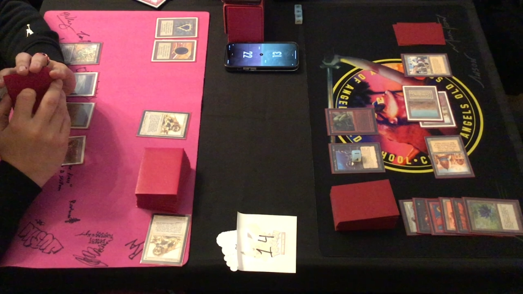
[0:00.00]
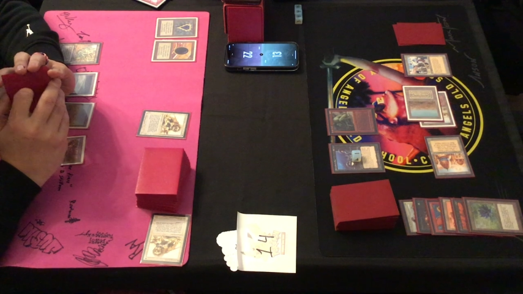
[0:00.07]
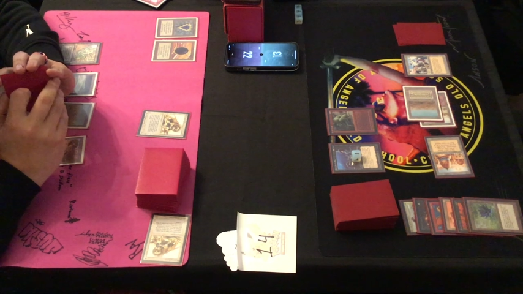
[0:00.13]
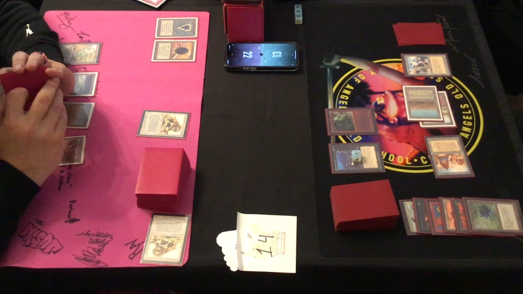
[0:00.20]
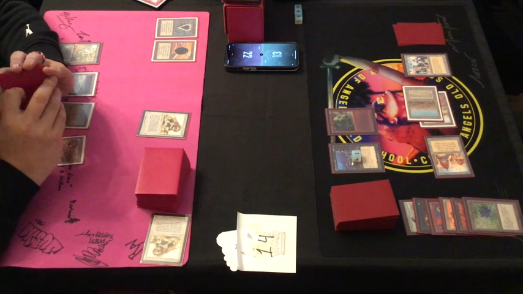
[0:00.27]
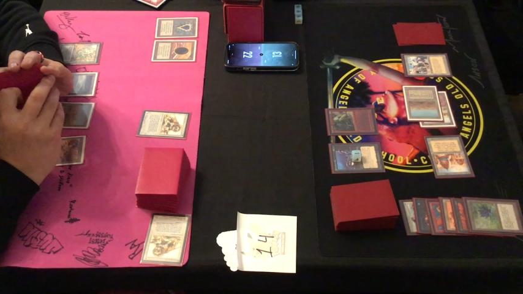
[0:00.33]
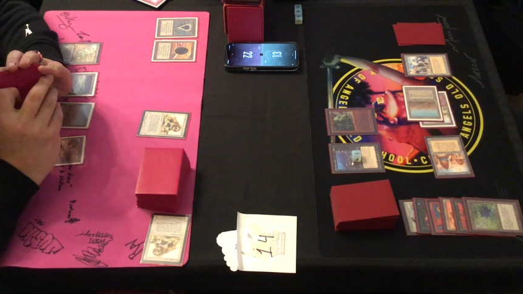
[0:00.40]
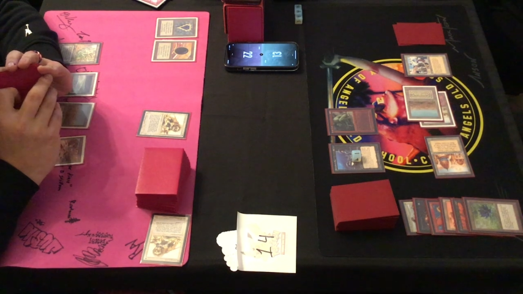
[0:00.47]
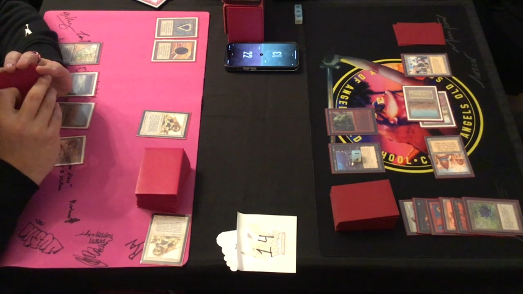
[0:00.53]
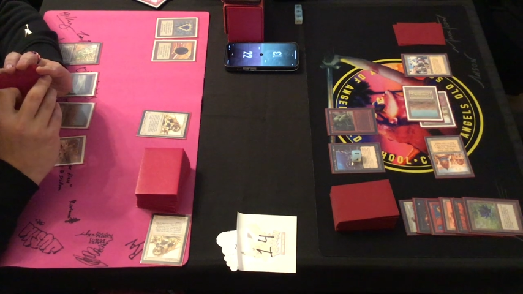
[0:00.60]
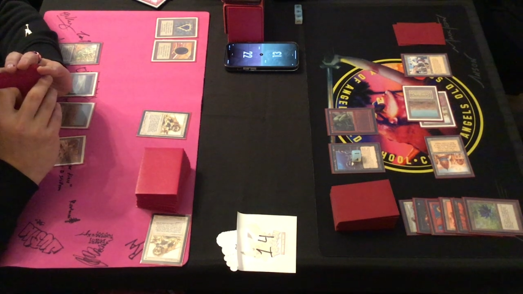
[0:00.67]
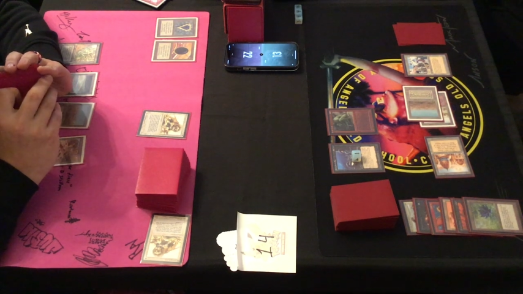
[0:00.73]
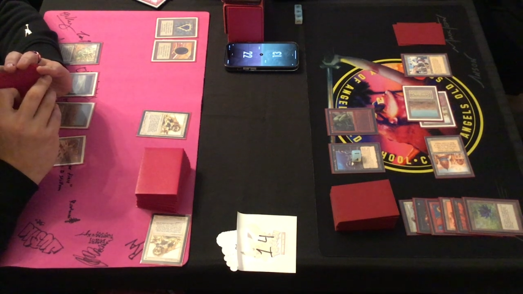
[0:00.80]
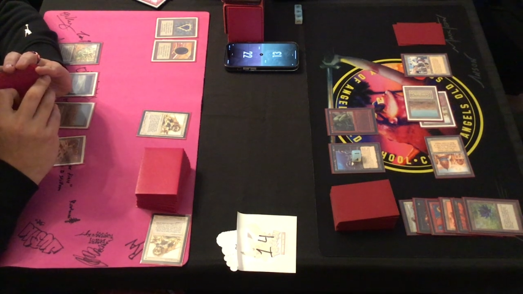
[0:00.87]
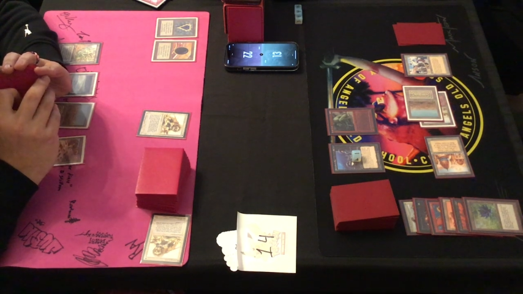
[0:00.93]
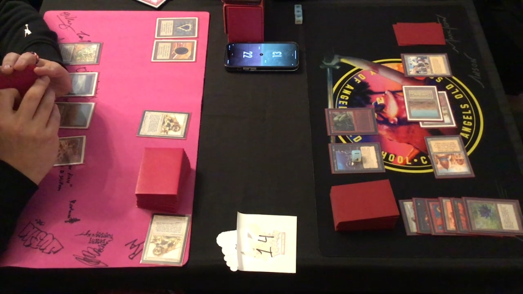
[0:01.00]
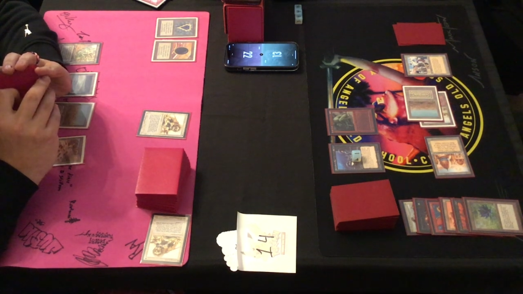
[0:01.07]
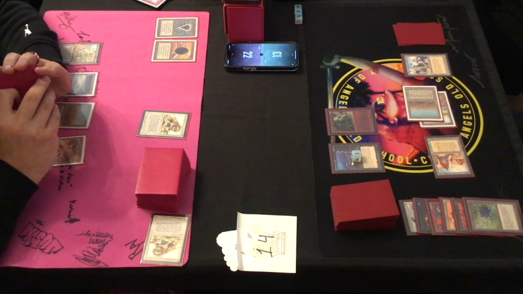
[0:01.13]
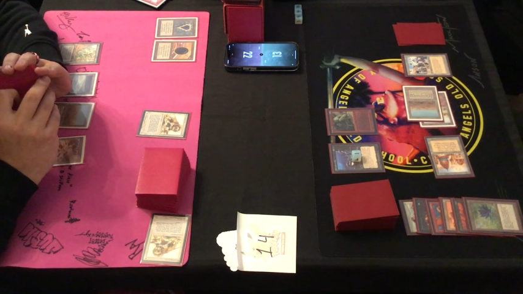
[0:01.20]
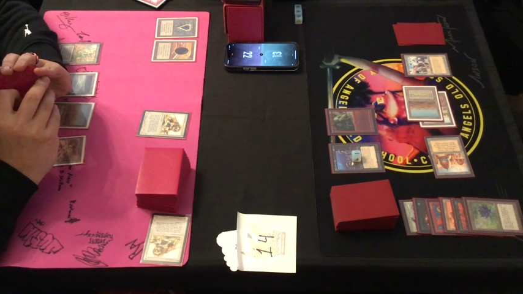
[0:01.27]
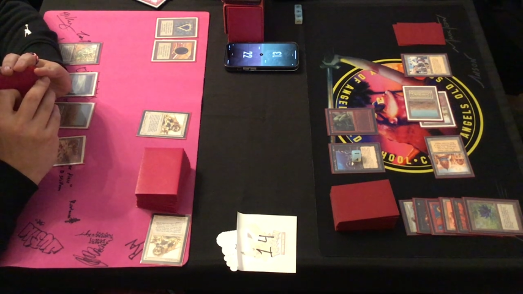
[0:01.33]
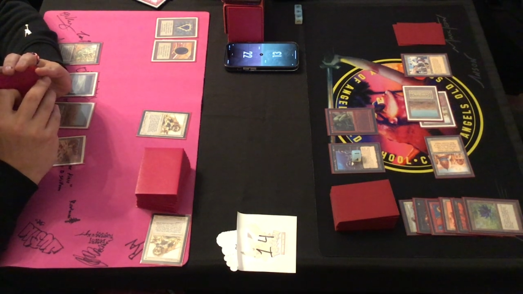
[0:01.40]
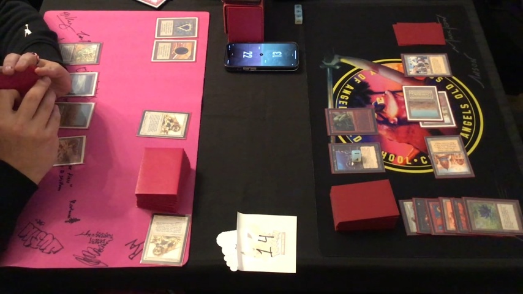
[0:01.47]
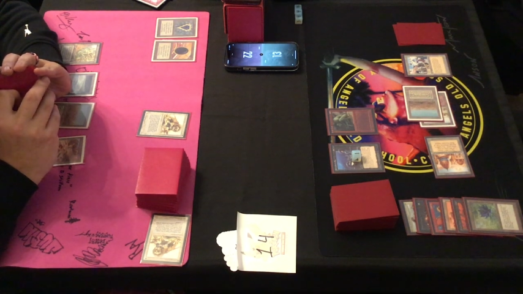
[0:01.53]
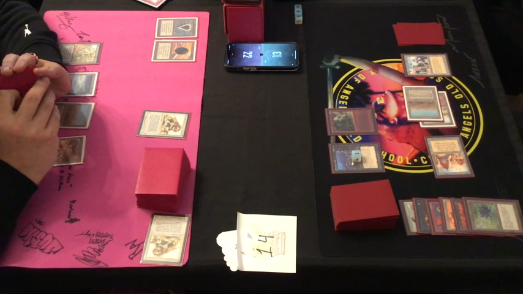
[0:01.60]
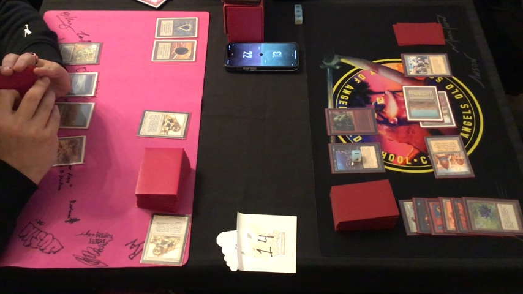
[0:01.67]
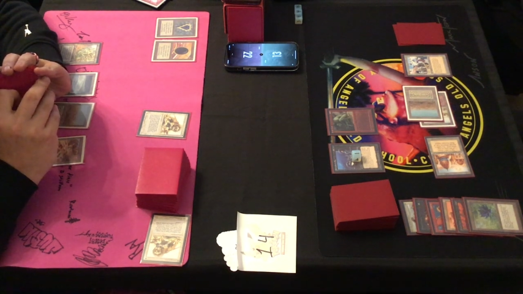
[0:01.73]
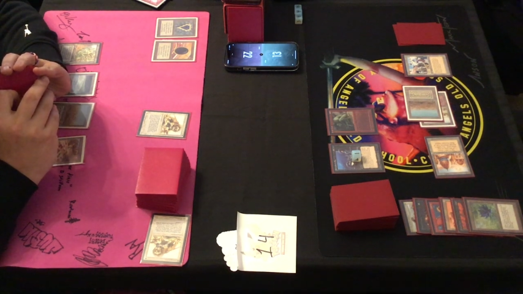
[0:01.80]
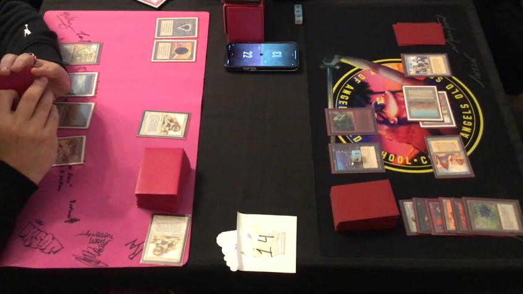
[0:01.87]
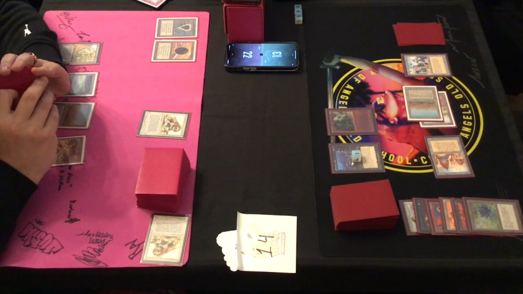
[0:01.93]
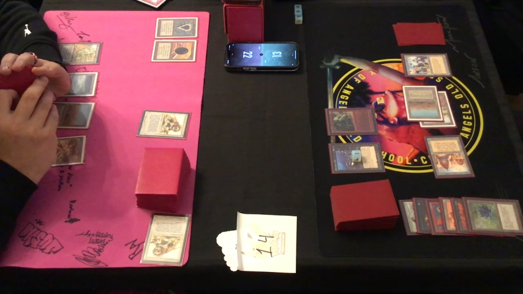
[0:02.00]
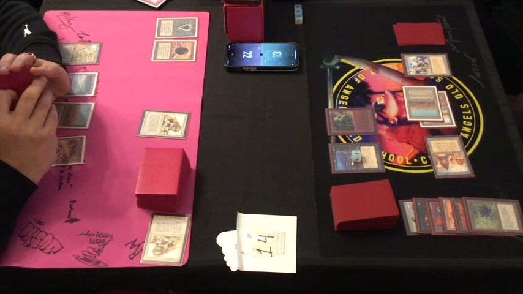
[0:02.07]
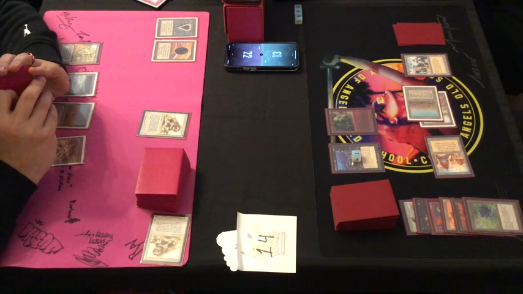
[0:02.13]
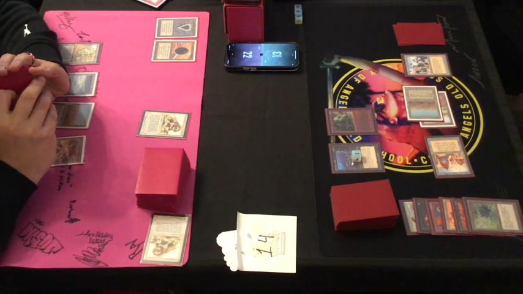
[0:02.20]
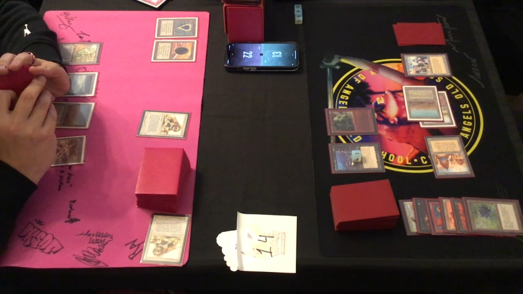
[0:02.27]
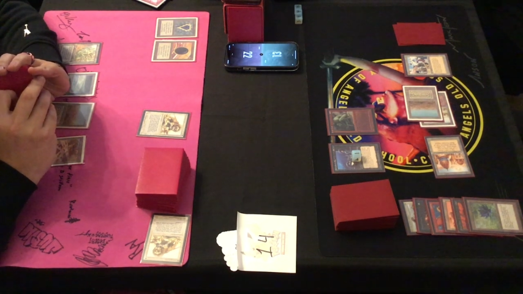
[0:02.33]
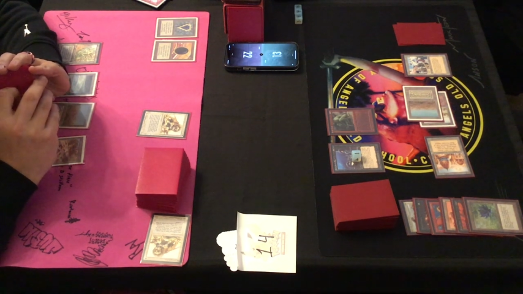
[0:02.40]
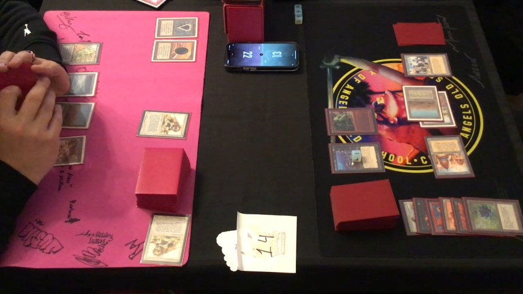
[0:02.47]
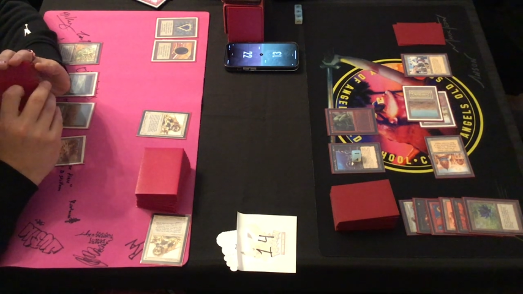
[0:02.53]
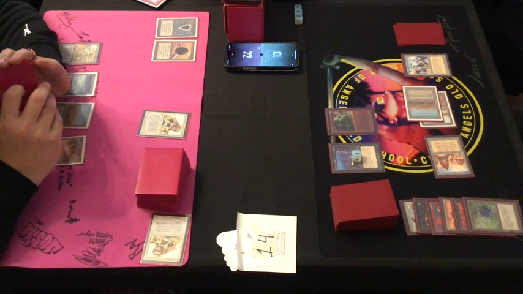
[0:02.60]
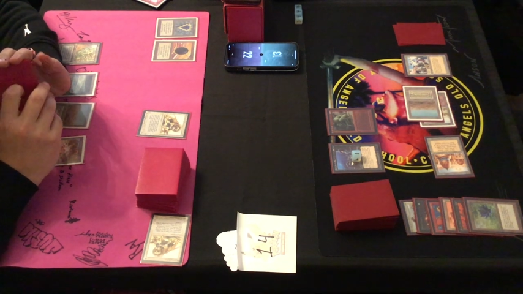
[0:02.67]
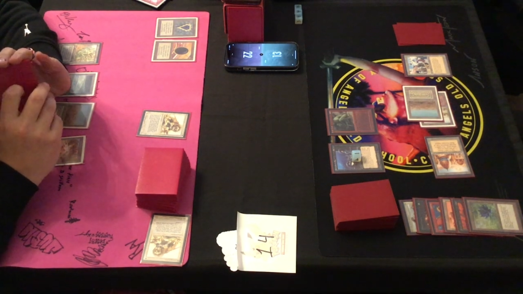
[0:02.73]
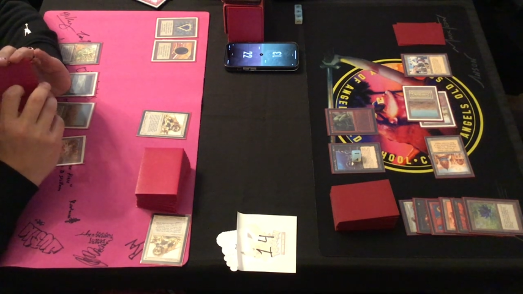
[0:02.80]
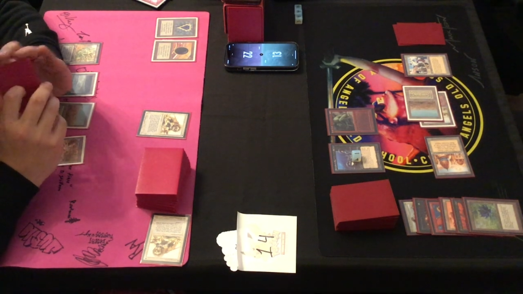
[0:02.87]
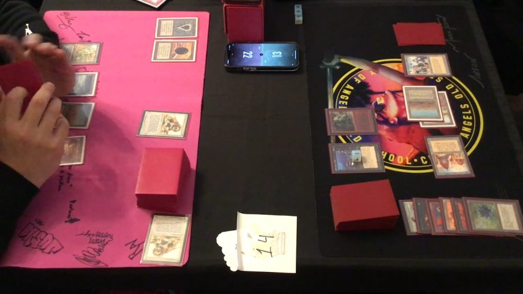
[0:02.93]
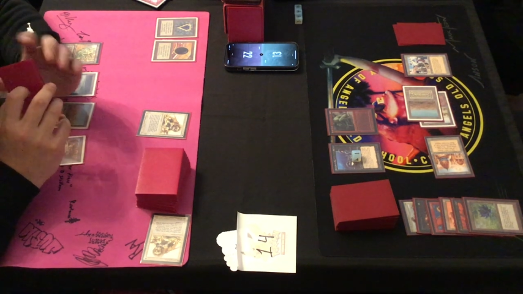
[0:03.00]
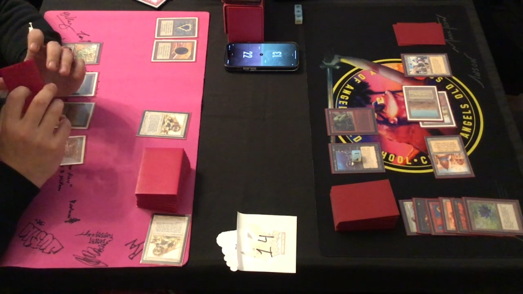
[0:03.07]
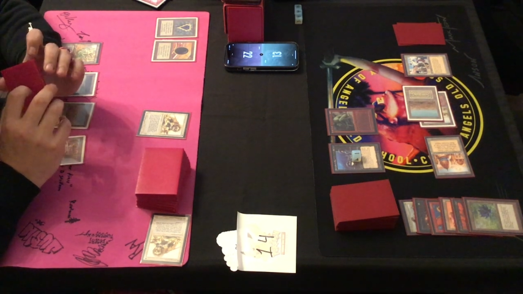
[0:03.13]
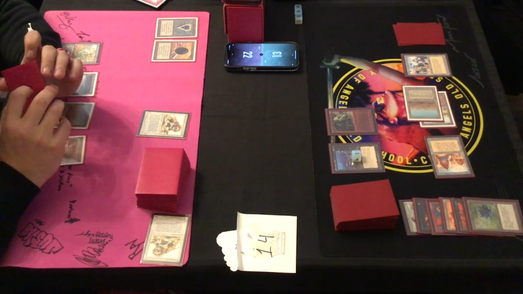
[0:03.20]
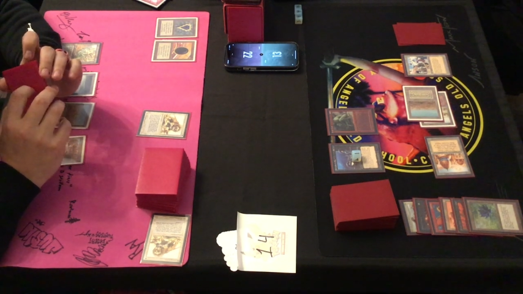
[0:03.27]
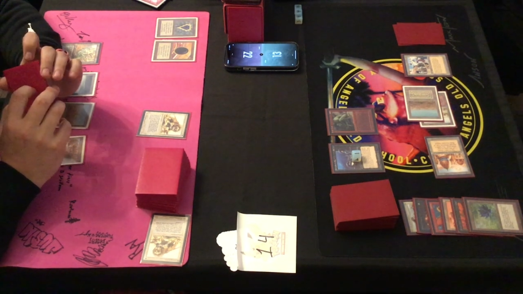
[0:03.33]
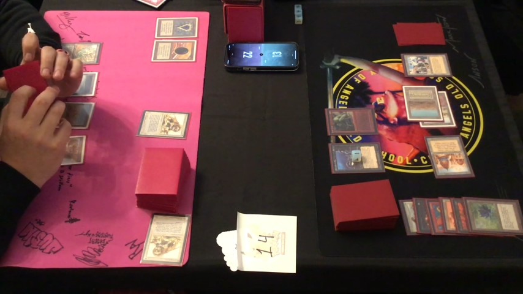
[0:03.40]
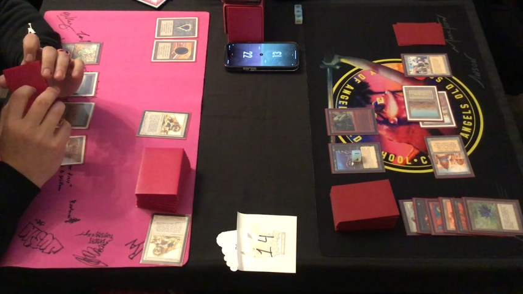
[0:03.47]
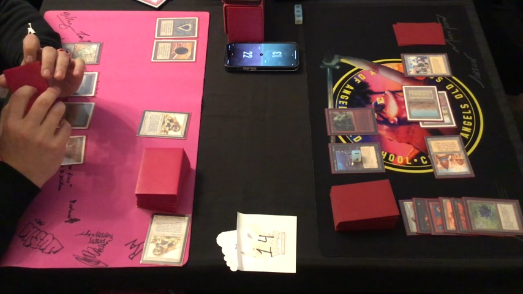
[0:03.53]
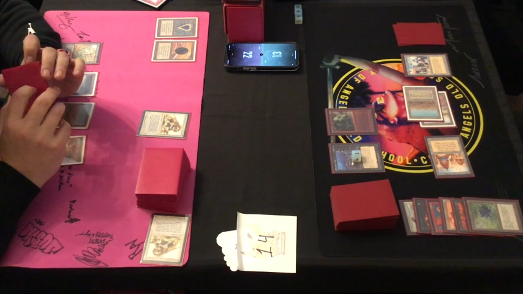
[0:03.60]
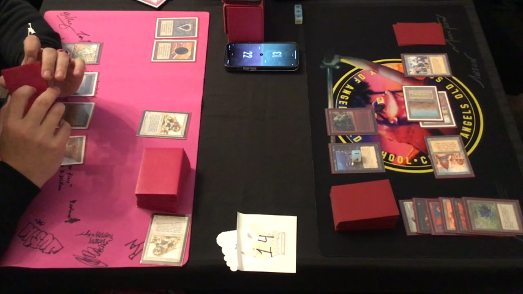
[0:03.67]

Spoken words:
Nobody's mouth can be seen.